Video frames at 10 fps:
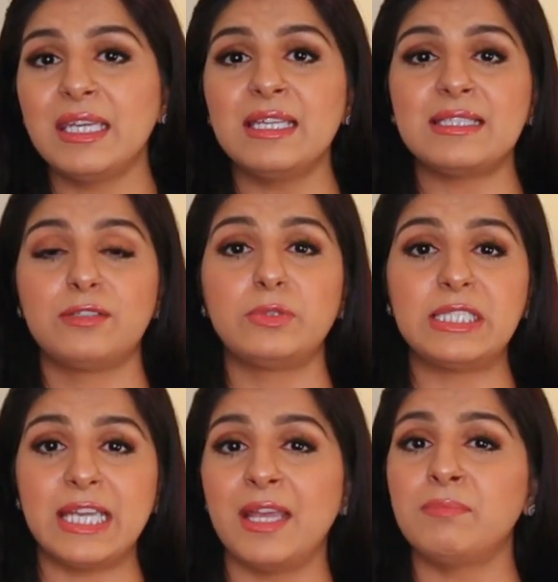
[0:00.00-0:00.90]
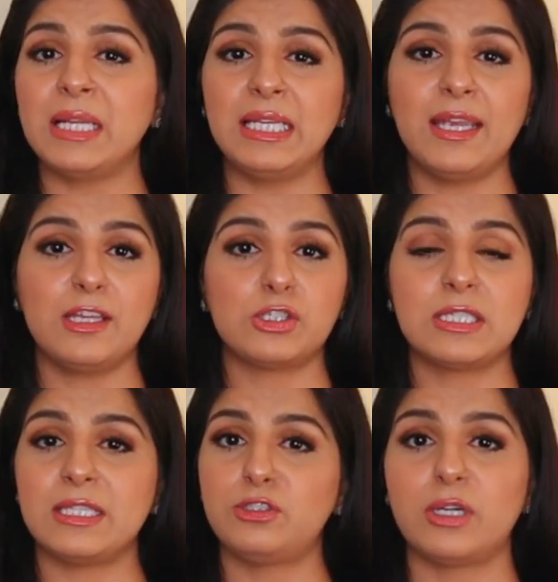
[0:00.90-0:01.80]
things and retain
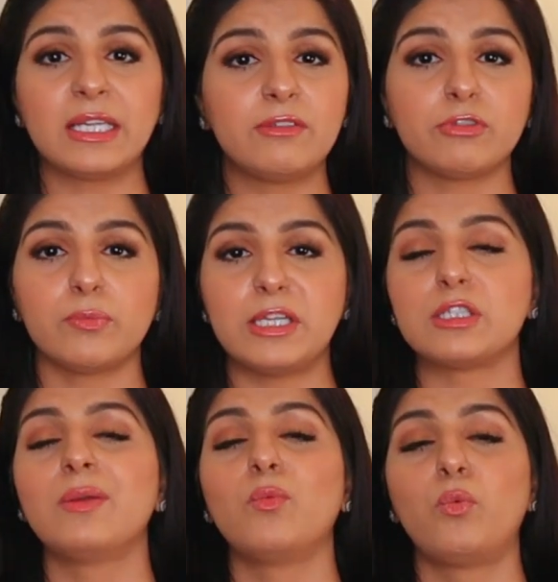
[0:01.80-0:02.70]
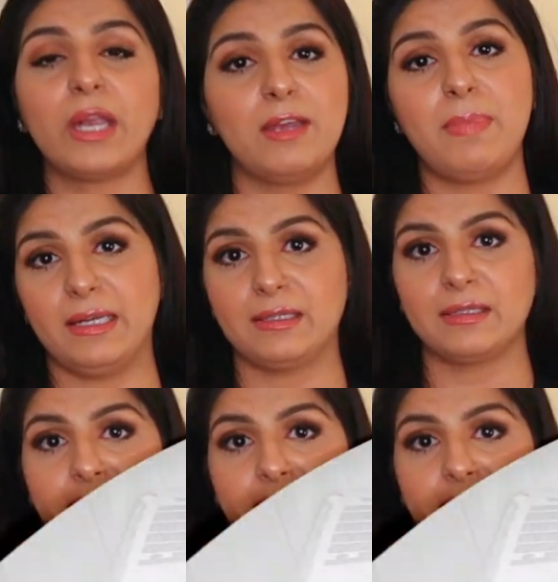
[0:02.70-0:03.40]
medications and drug information way better.